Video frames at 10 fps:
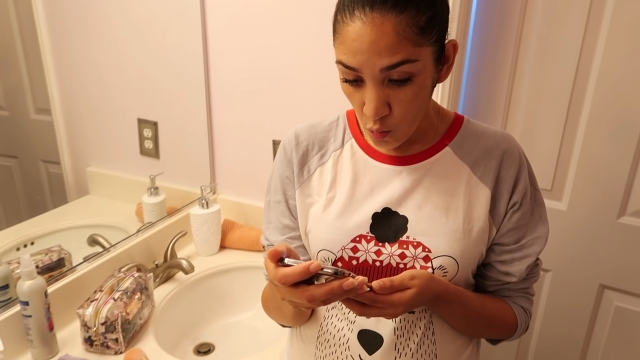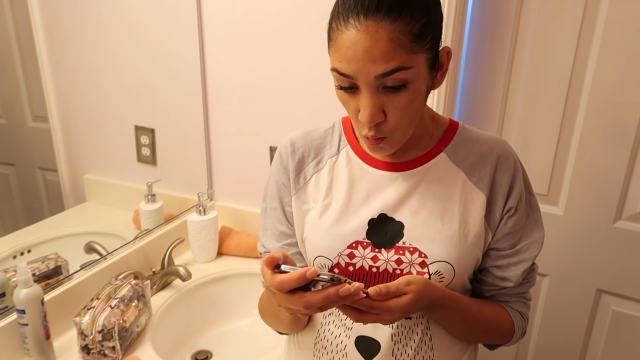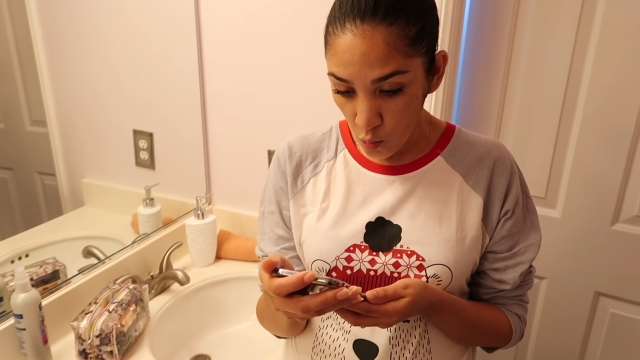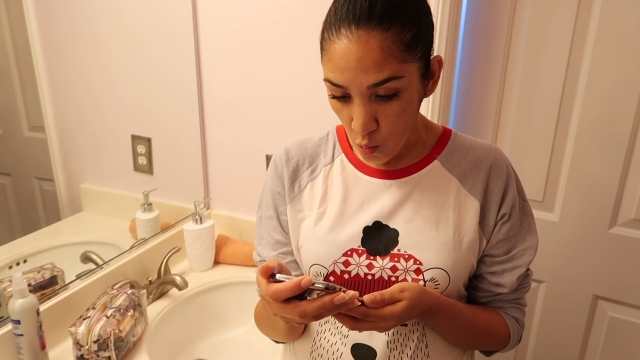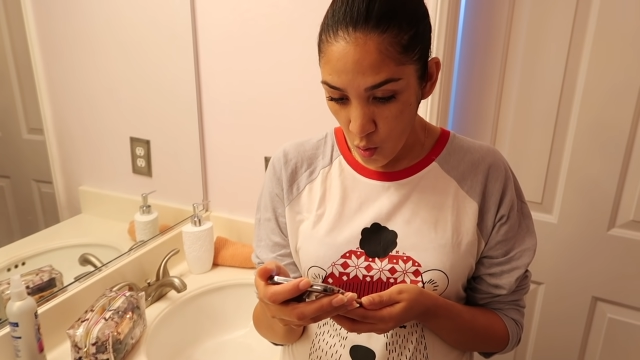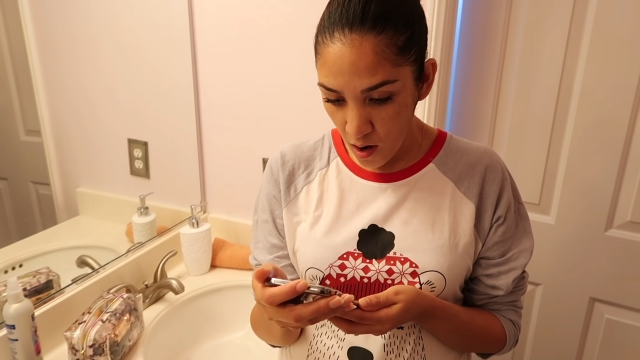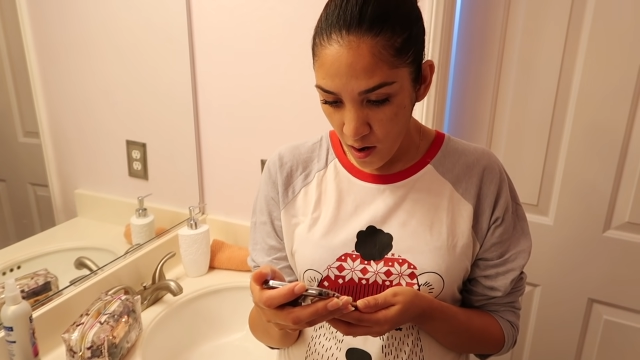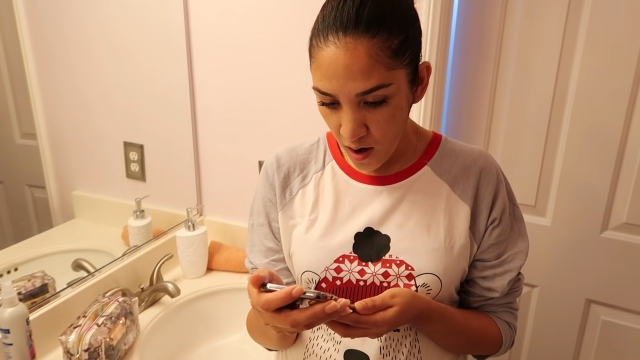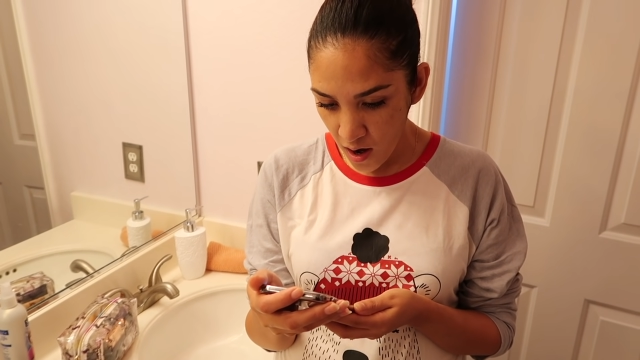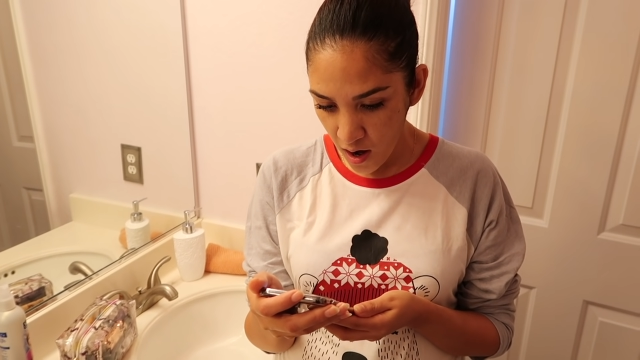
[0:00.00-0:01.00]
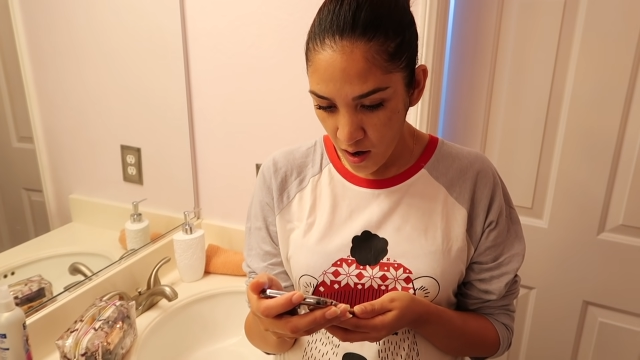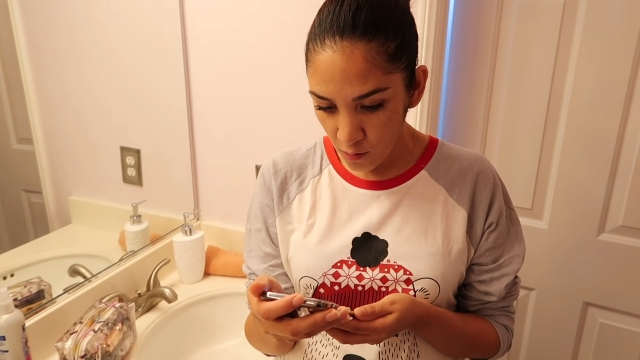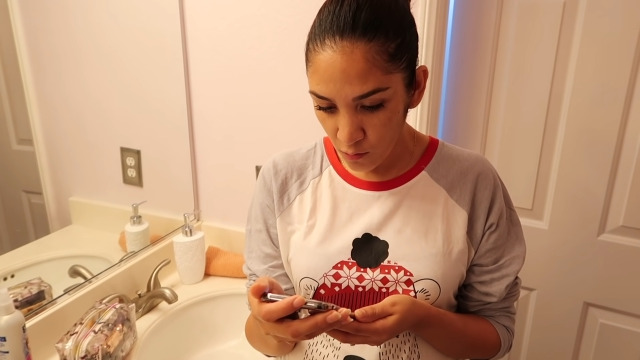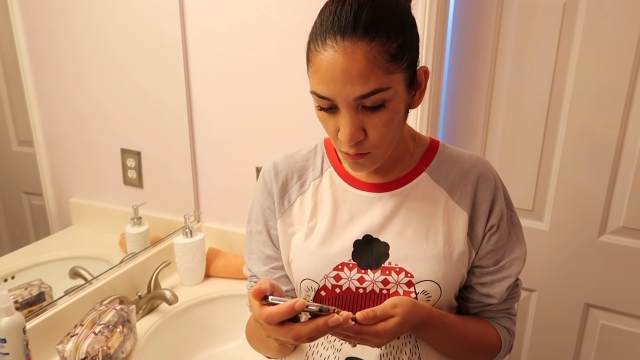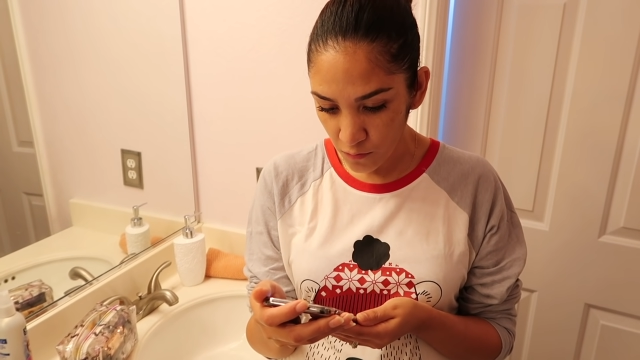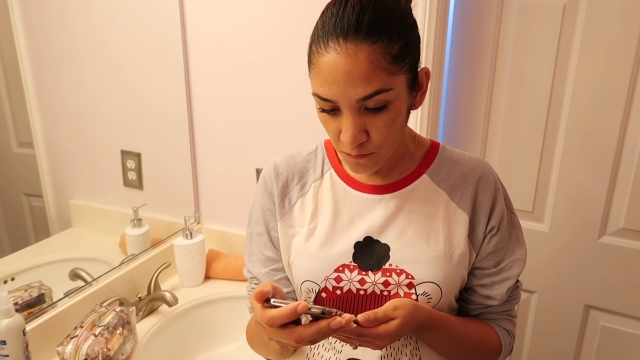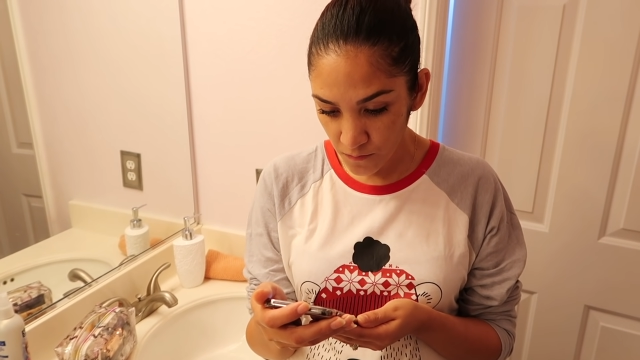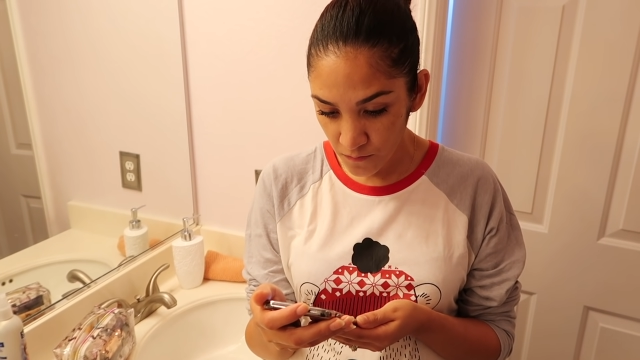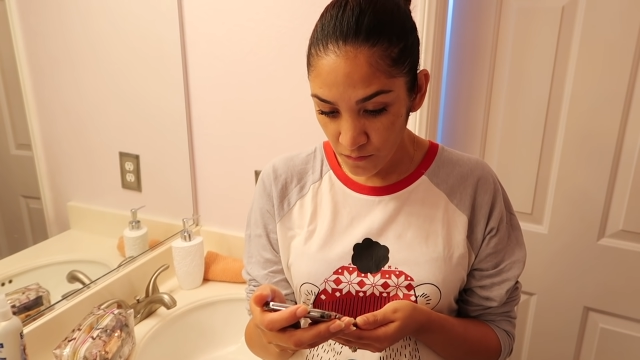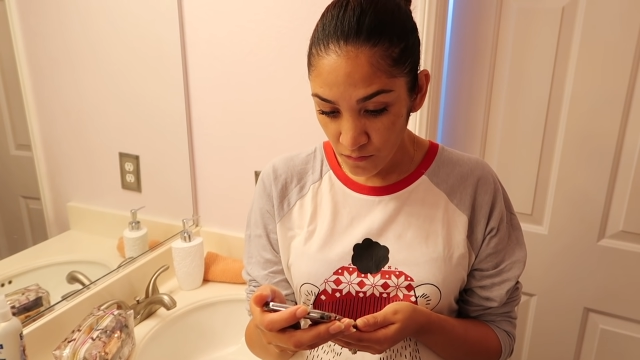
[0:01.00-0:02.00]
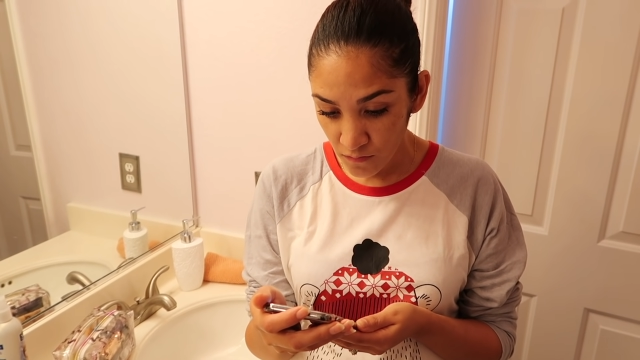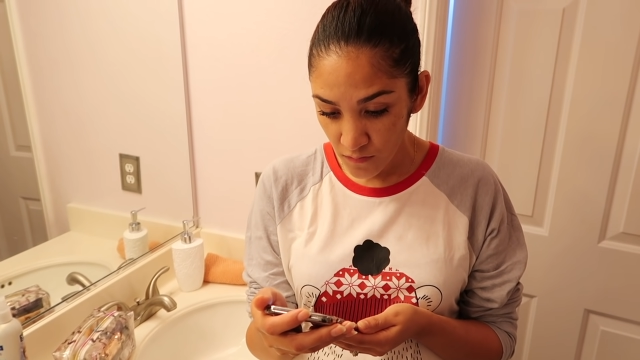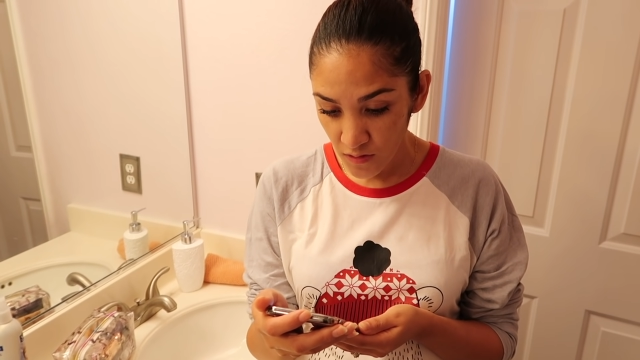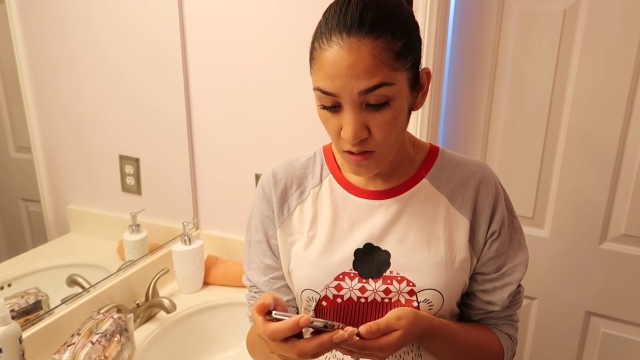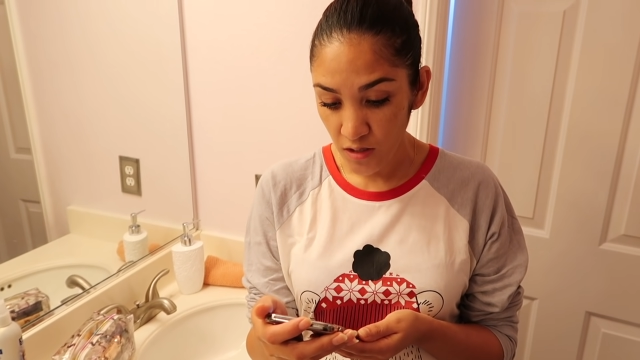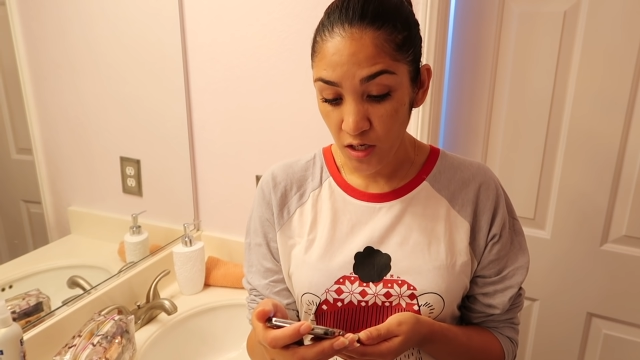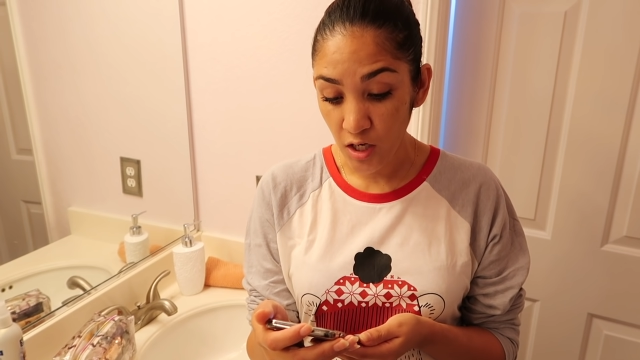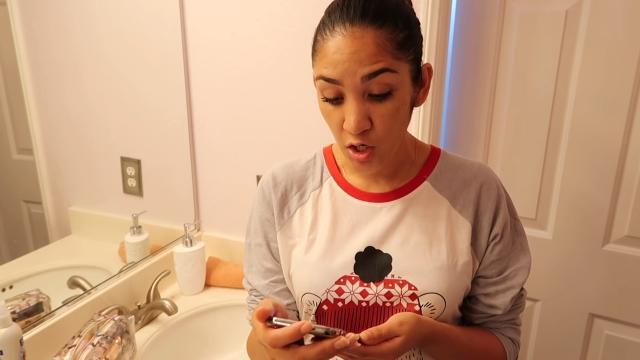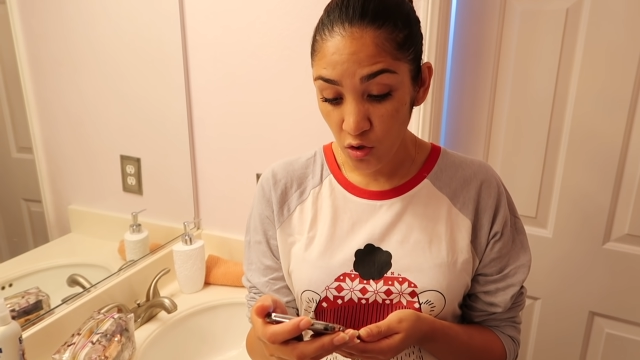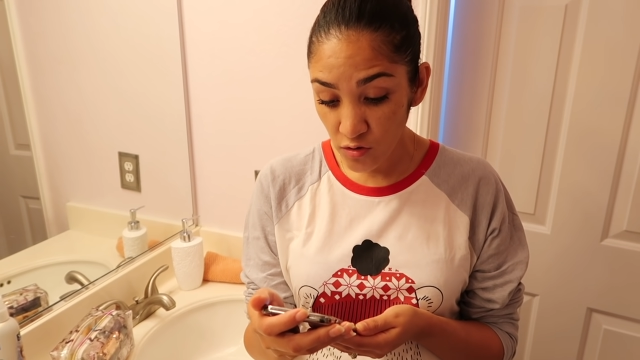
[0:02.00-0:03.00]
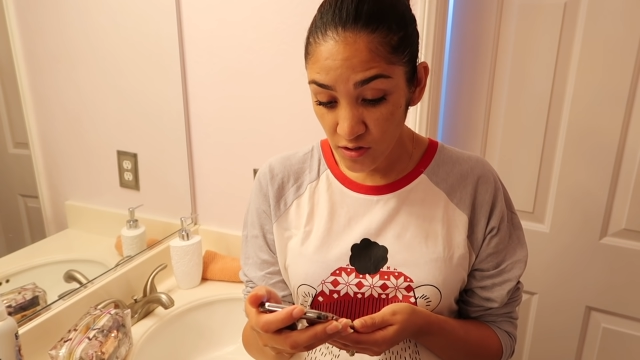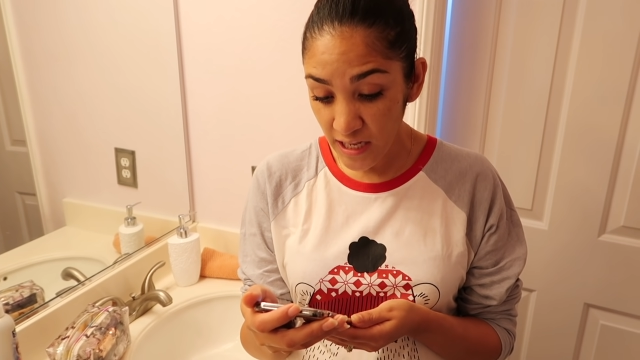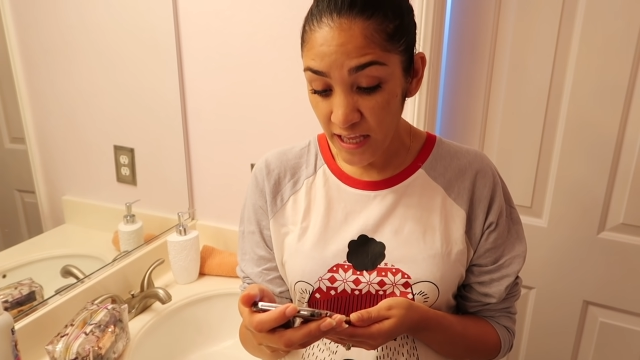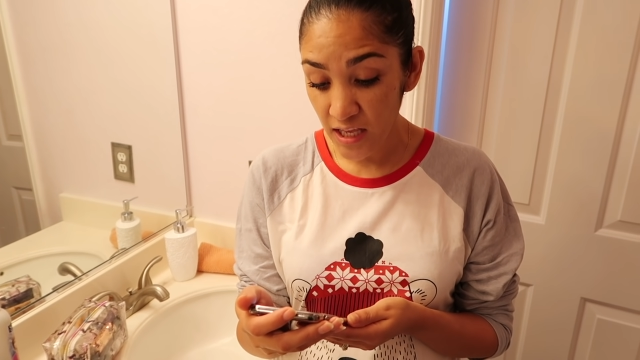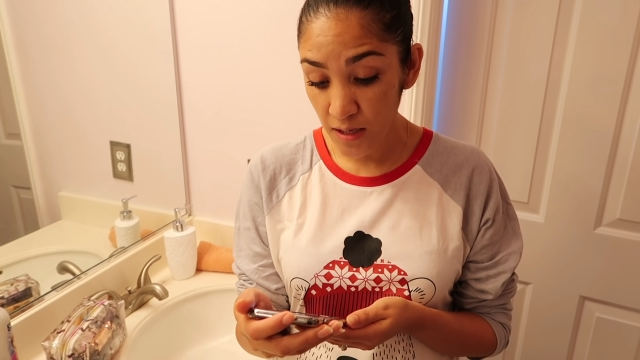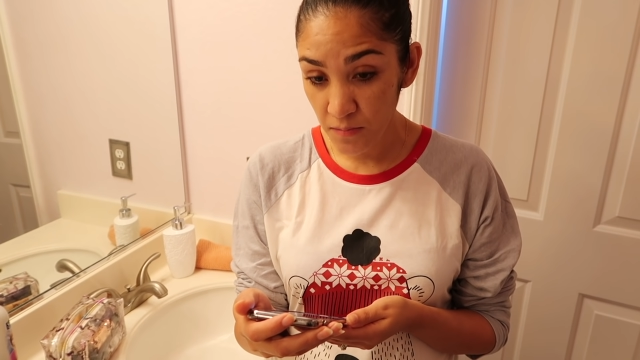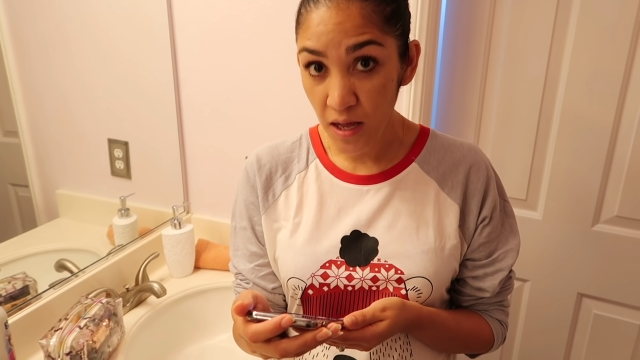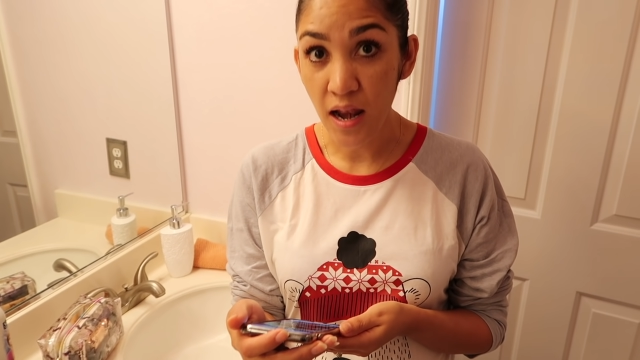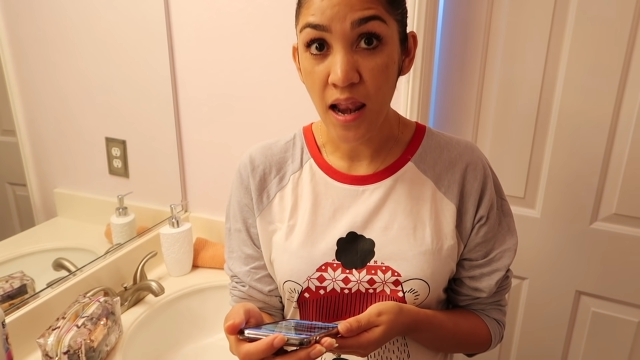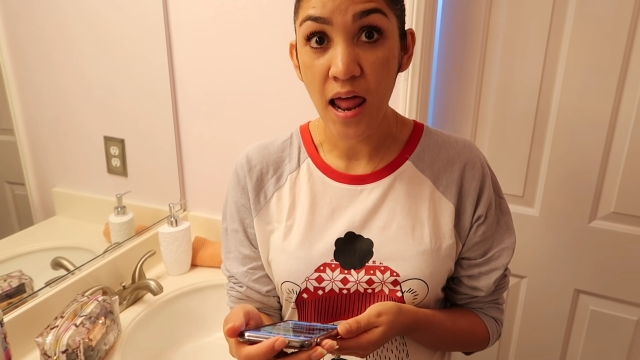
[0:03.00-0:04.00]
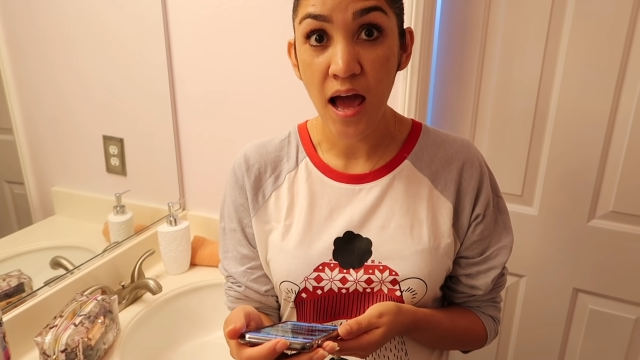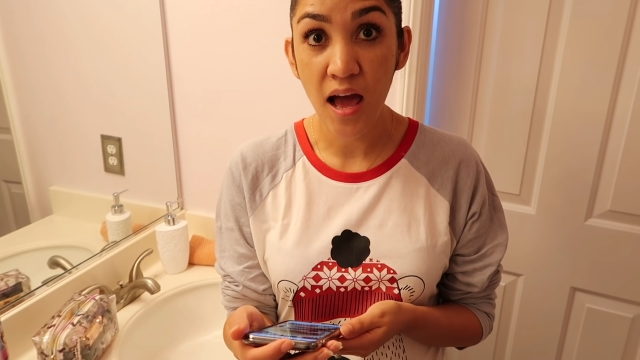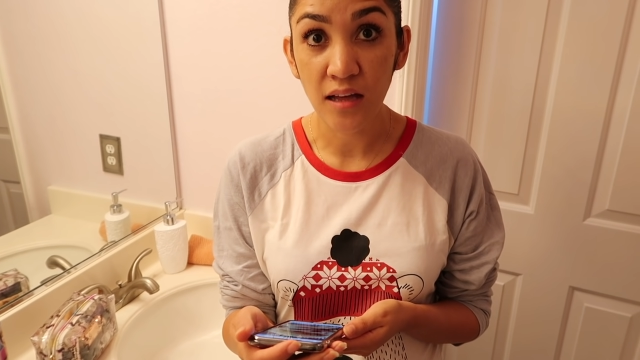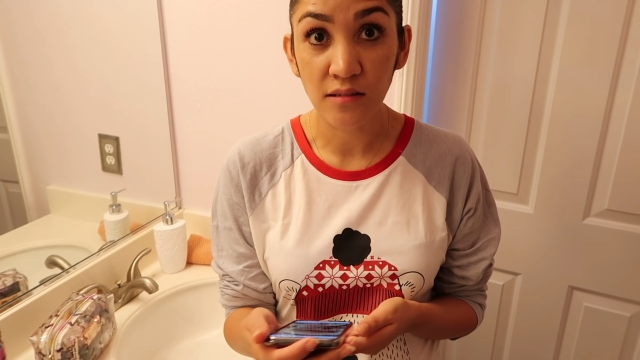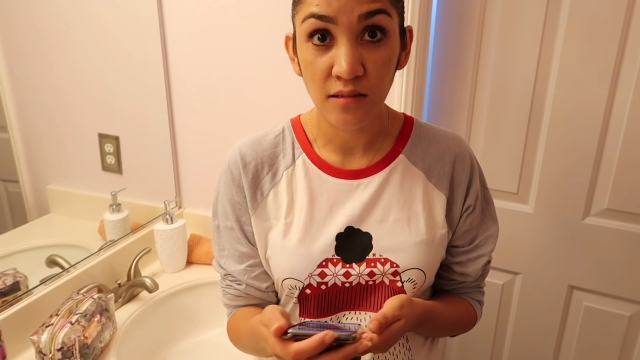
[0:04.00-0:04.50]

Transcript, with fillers: Wow. He looks like him a lot.